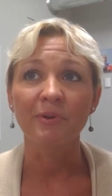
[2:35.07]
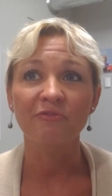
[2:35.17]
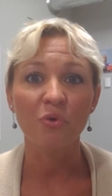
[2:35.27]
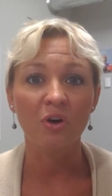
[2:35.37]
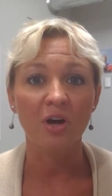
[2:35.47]

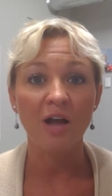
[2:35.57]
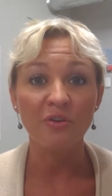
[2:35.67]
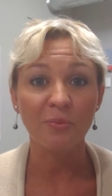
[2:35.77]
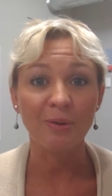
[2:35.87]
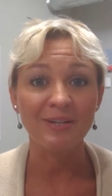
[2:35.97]
For other
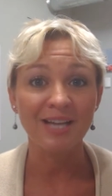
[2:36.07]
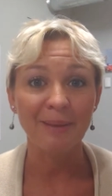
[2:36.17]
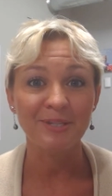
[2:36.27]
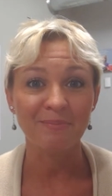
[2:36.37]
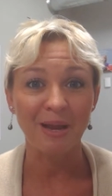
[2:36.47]
appointment
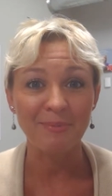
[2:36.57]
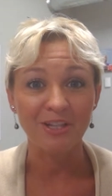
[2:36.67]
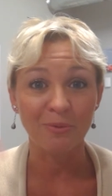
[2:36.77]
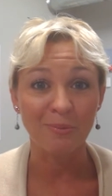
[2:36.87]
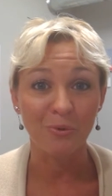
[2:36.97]
types, it might be a
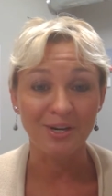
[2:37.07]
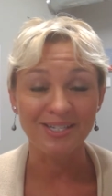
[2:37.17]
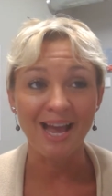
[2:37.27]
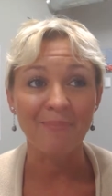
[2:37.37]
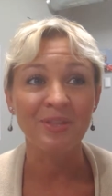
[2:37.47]
little bit more in
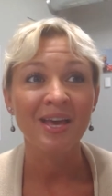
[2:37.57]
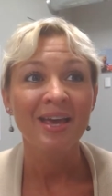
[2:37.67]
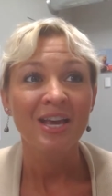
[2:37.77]
depth.